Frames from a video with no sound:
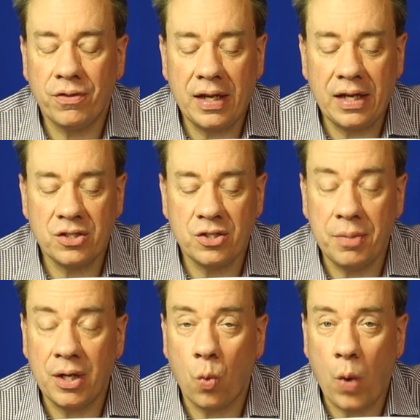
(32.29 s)
things to
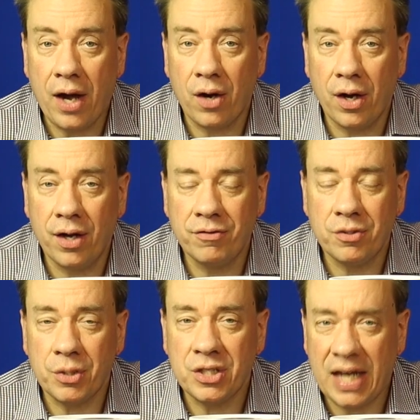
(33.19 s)
be aware of
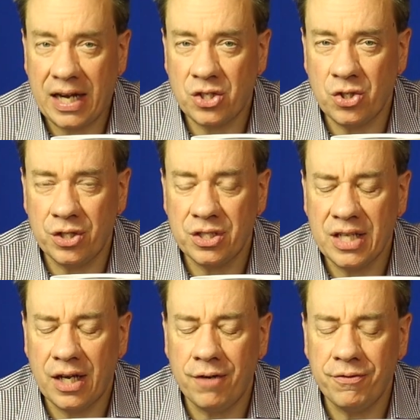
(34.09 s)
to protect
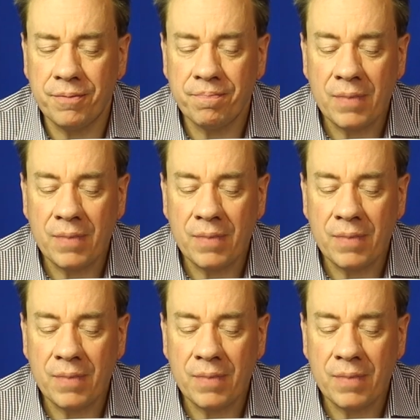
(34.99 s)
yourself.